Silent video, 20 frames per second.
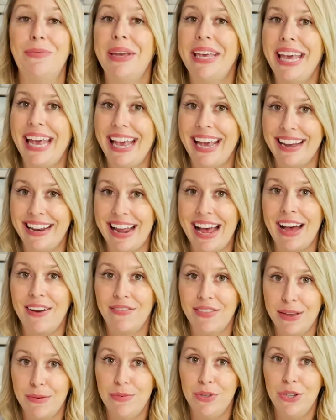we can have
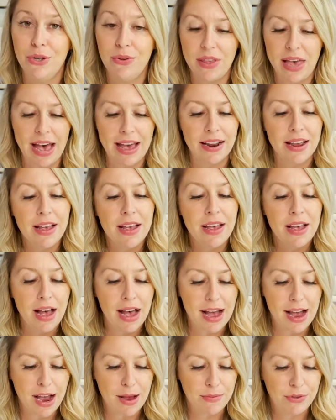them do
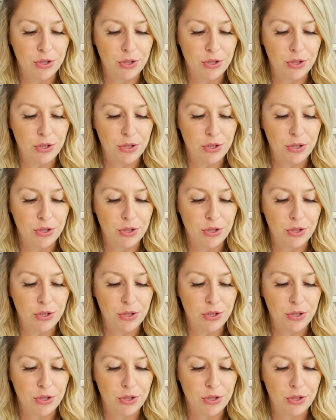that.